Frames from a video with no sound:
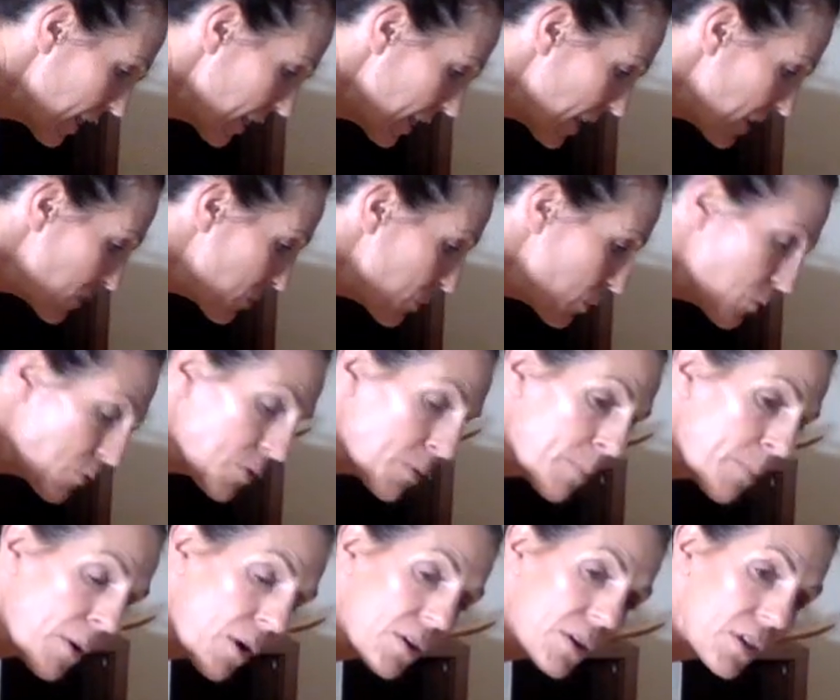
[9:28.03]
Let's move
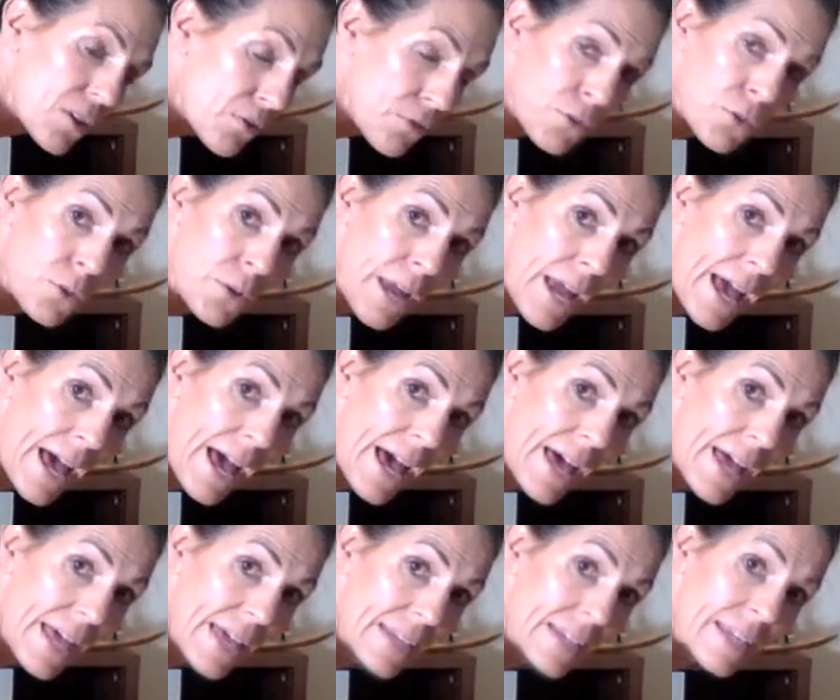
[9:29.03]
the body through
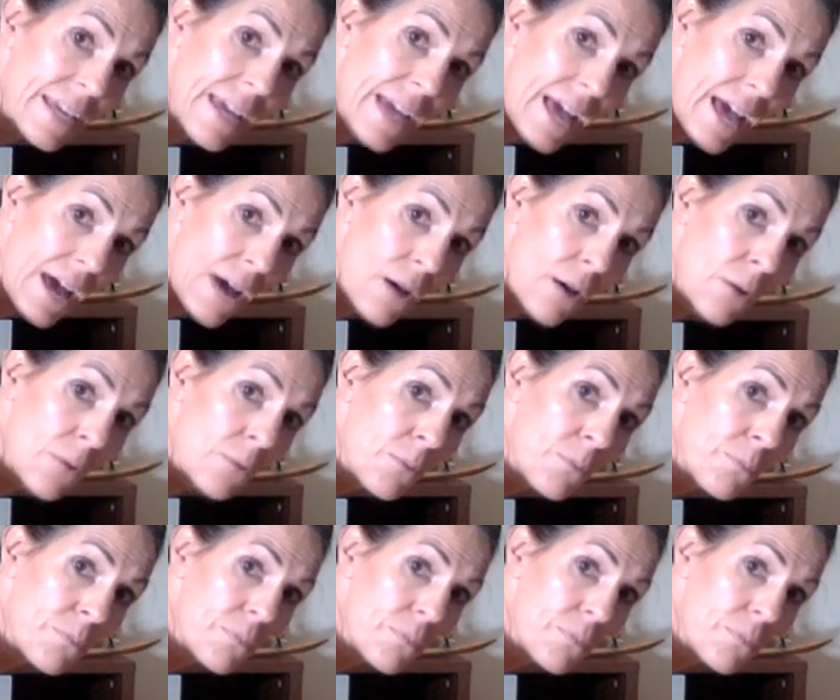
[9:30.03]
cat and cow.